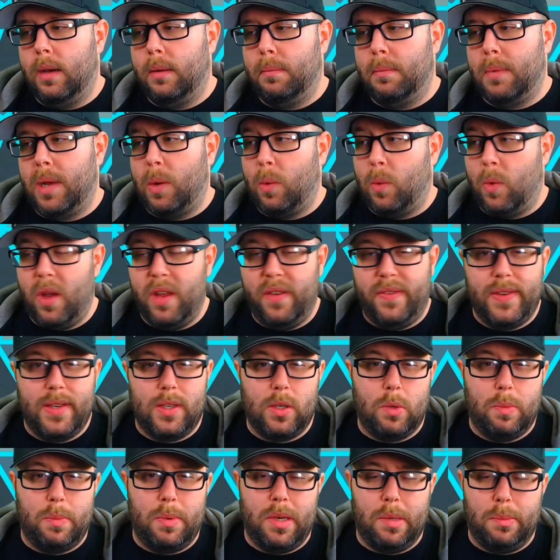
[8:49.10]
My wife
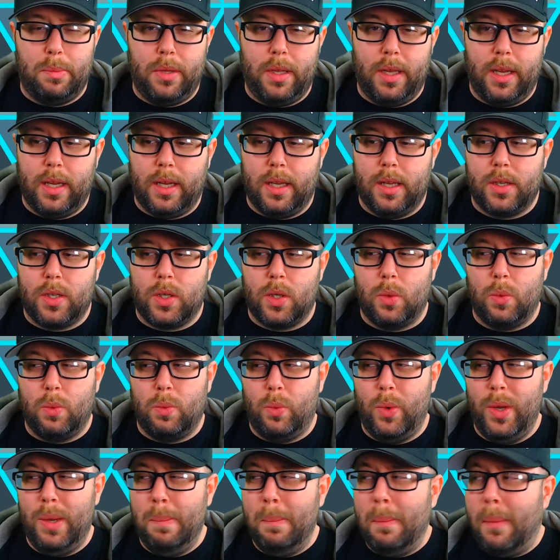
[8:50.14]
is open to playing it. So
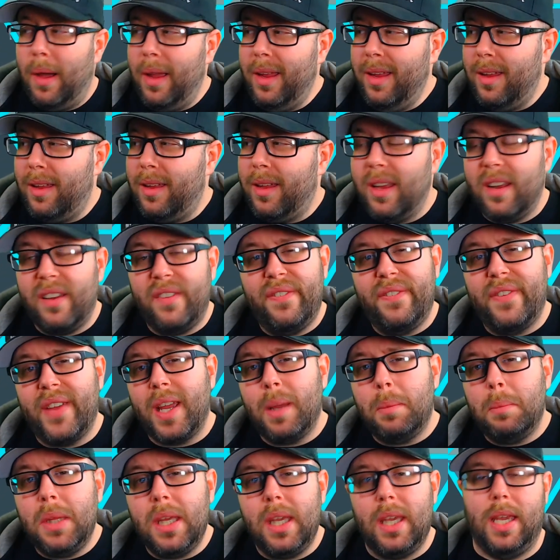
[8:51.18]
we might get a
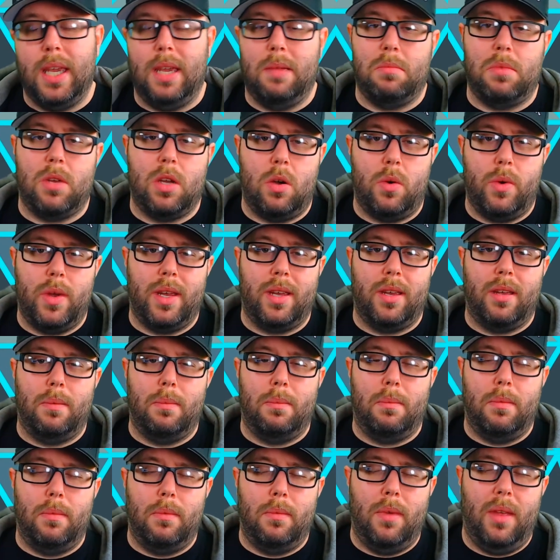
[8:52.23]
family game going
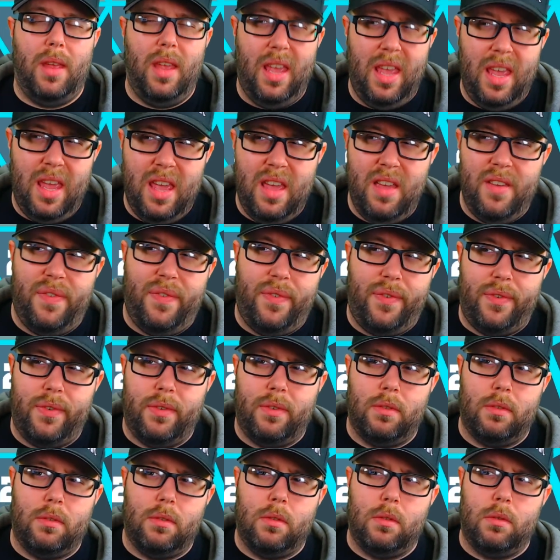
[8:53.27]

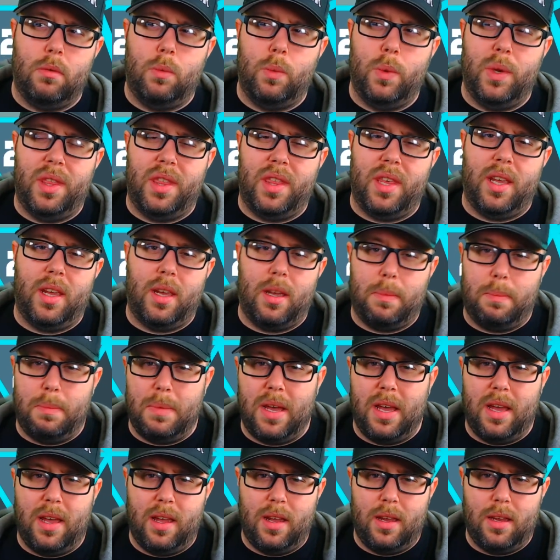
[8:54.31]
if we think
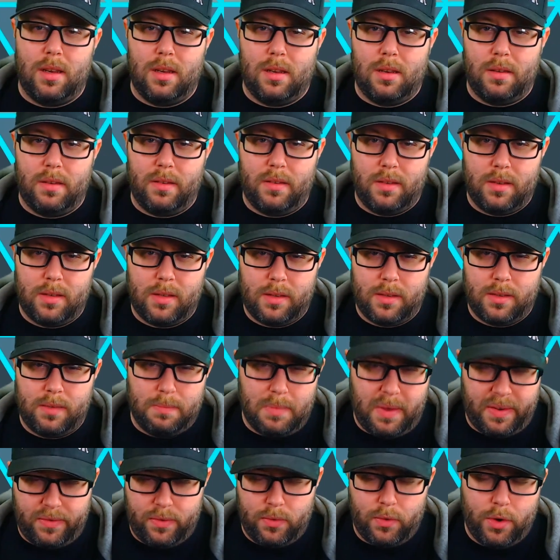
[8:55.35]
my
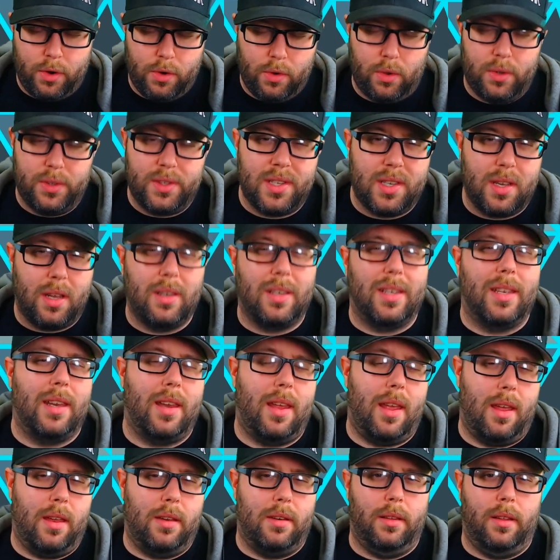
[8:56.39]
4-year-old son
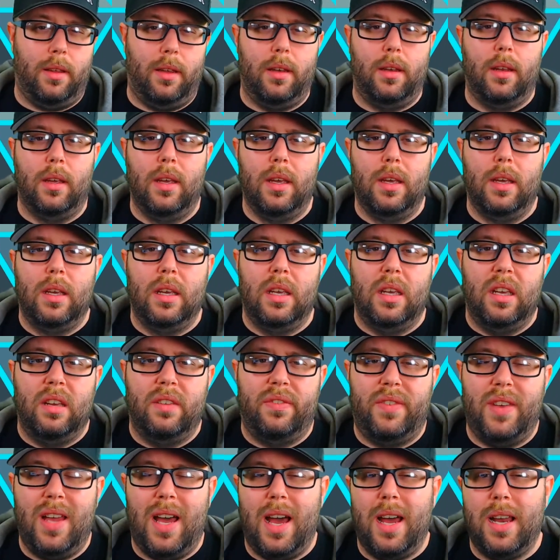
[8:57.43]
can handle it.
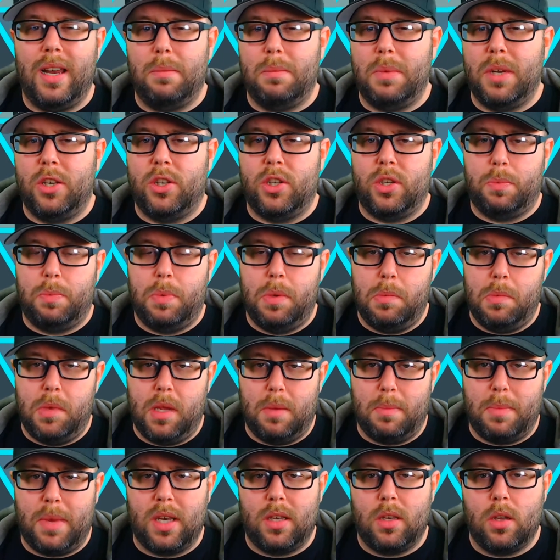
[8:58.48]
If not, it might just be
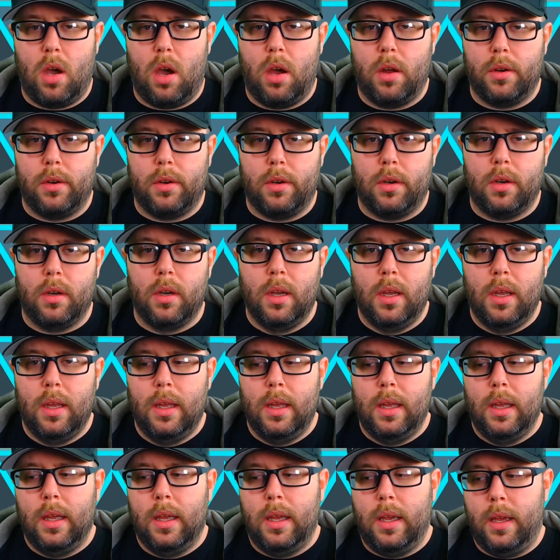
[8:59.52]
me and my daughter.
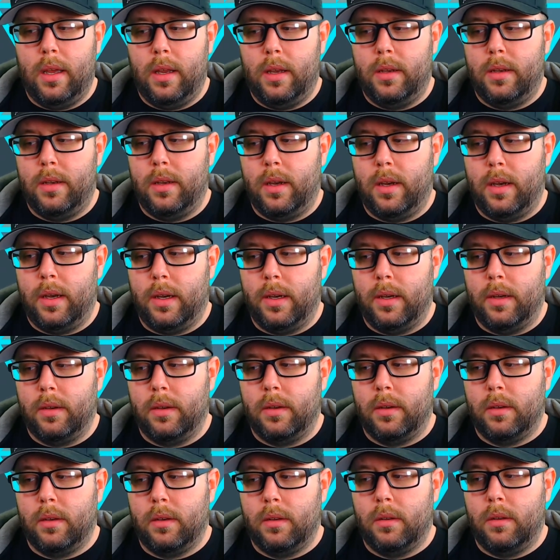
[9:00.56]
And,
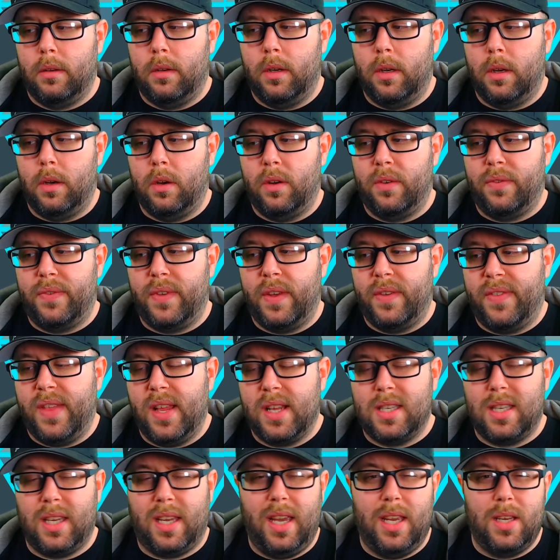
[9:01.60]
you know, if
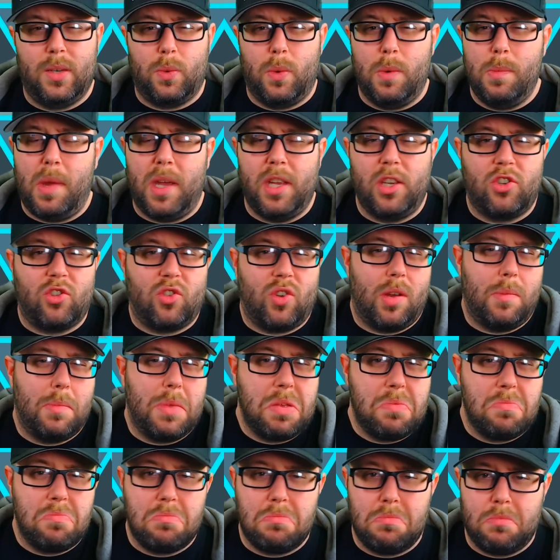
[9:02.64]
that's the case, we might stream it.